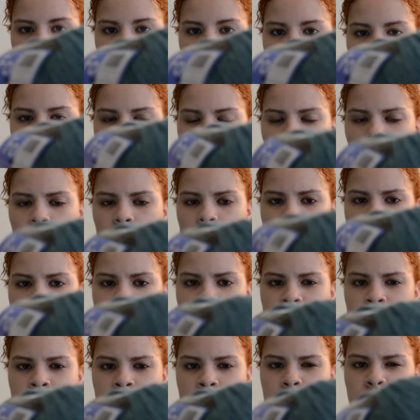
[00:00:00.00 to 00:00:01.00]
and
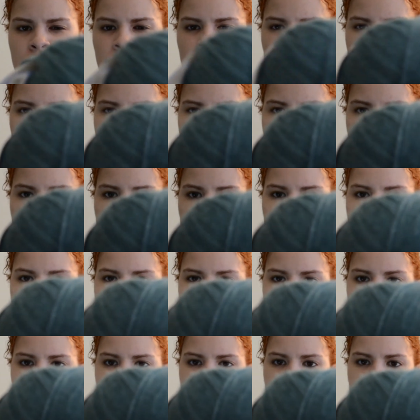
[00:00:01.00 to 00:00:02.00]
it's in this really
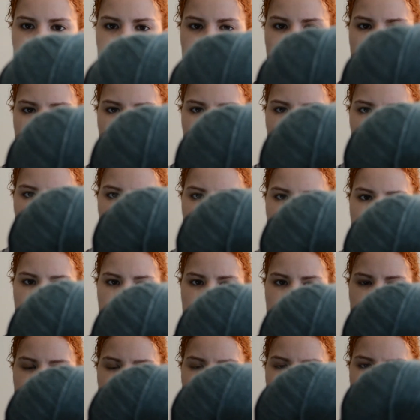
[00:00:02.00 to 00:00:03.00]
pretty, like,
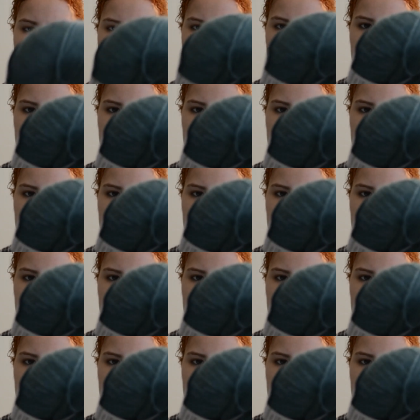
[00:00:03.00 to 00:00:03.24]
kind of